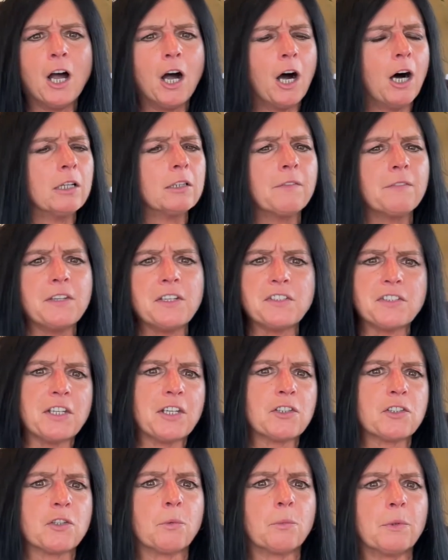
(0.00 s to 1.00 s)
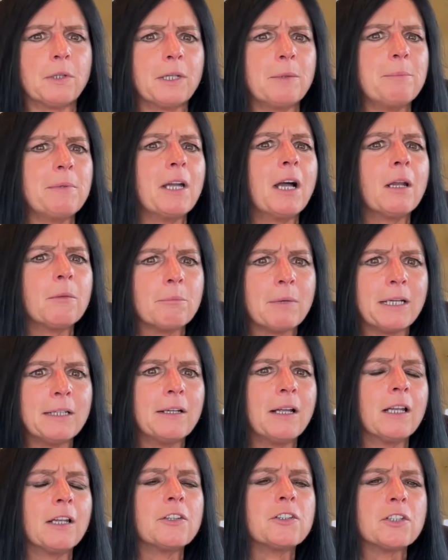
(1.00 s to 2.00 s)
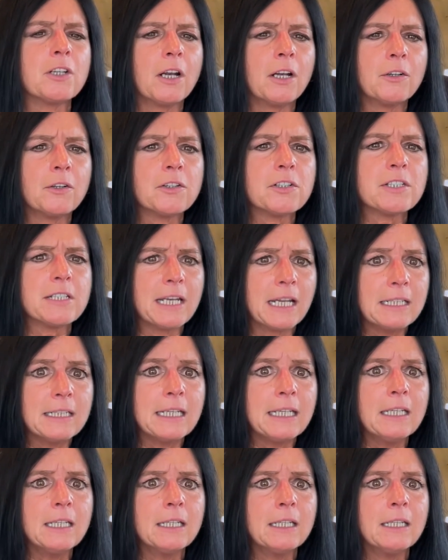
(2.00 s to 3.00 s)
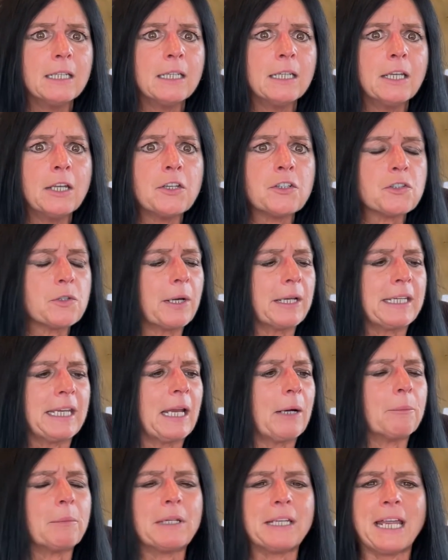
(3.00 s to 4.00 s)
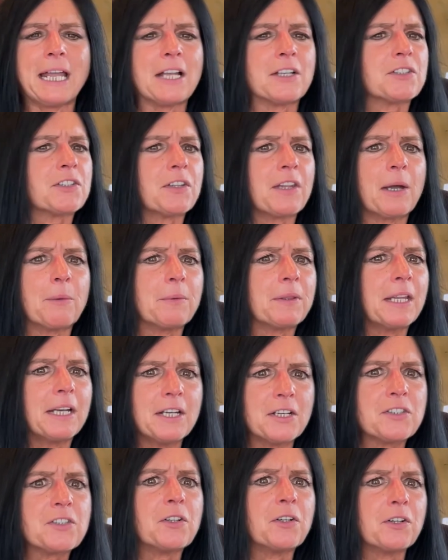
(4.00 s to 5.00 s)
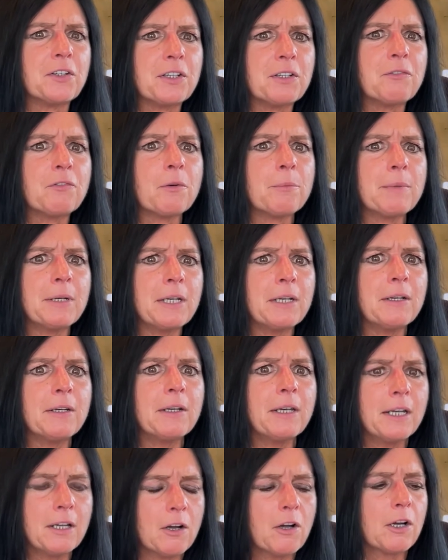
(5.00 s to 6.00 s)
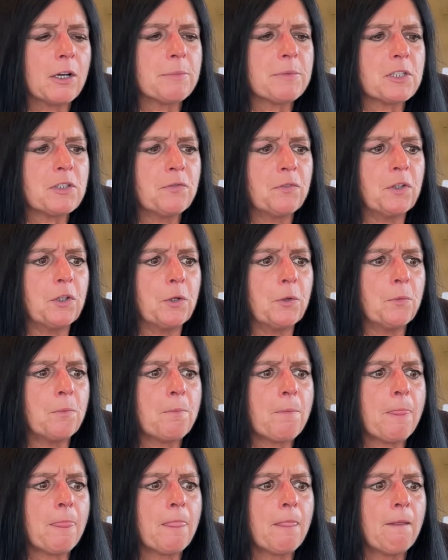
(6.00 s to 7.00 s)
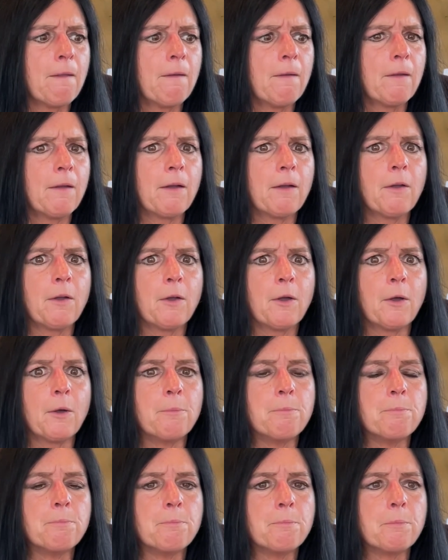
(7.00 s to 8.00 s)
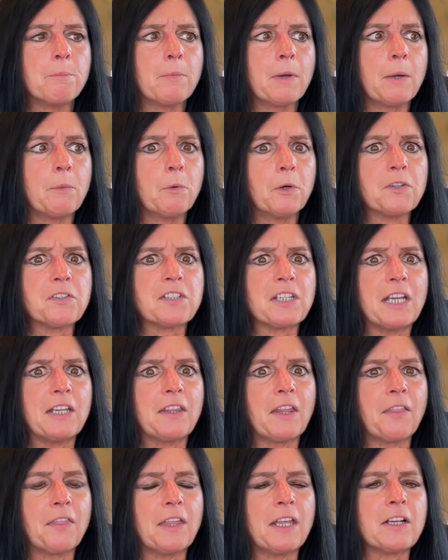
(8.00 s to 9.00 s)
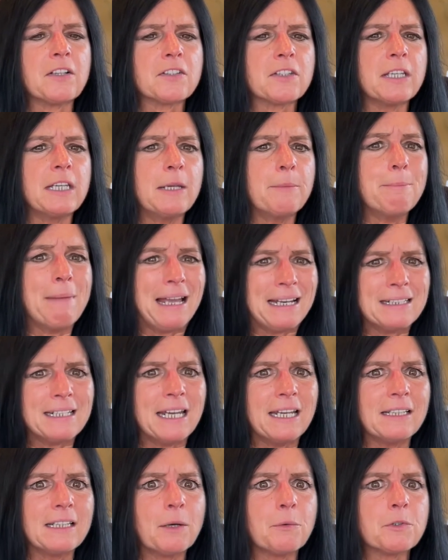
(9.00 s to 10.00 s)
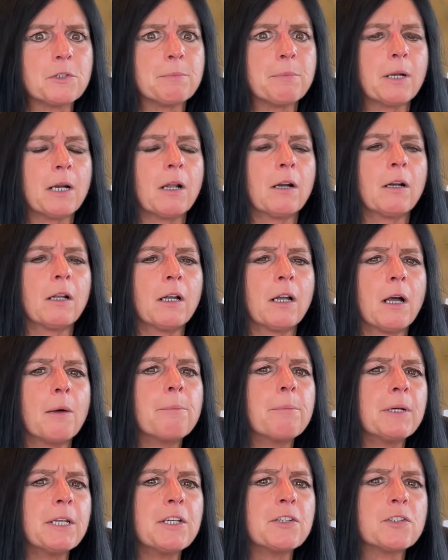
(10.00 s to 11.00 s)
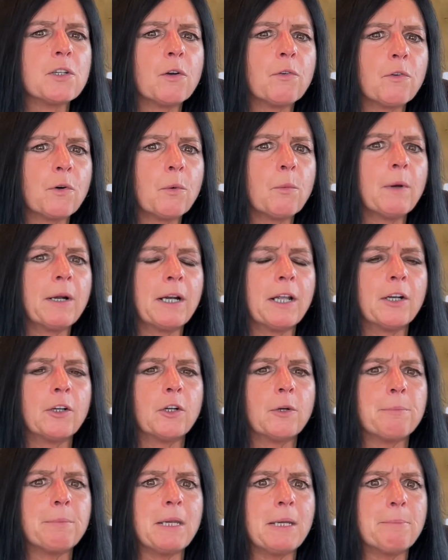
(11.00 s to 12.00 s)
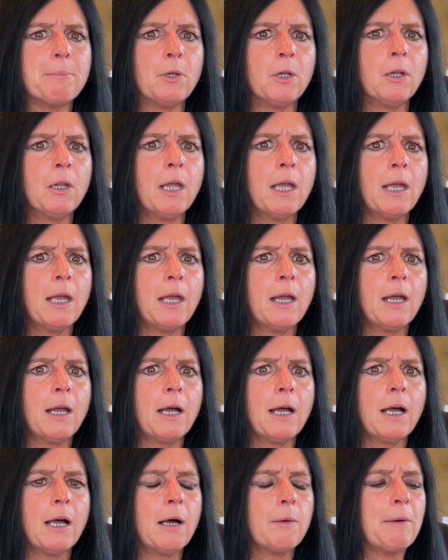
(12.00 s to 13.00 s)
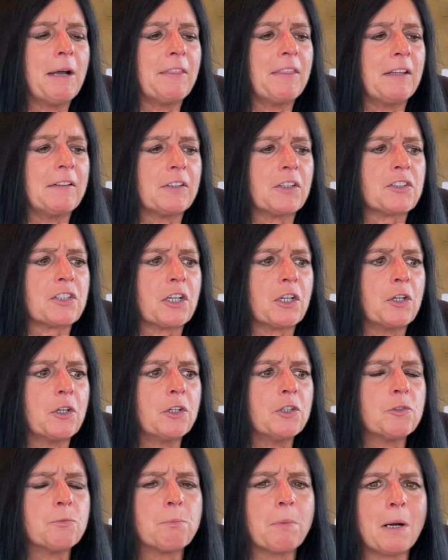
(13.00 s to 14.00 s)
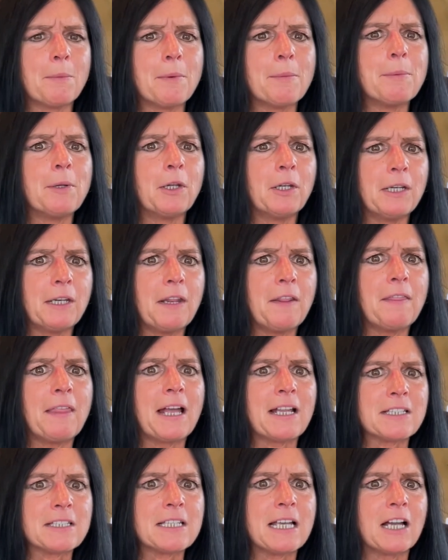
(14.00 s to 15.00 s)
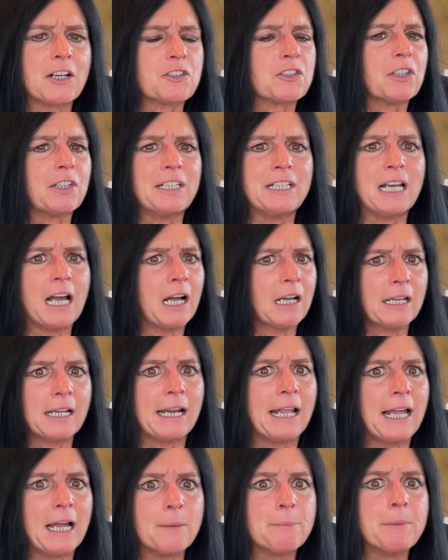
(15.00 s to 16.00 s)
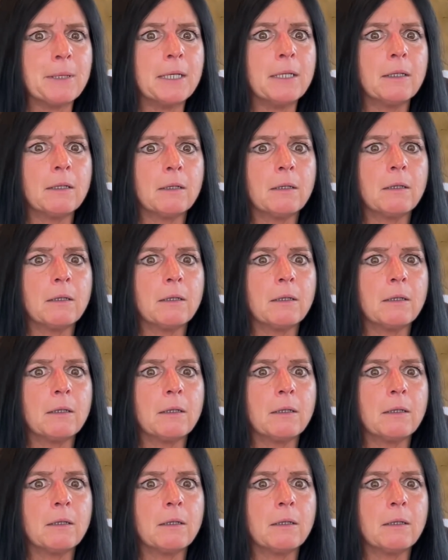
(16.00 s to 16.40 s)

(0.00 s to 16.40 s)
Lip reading: All of these things are really beyond my knowledge and understanding, so I can't really answer that with any certainty from an economist's view. I will say that the mandate that was put out on companies over 100 people, I think there's a good probability that's actually not going to happen.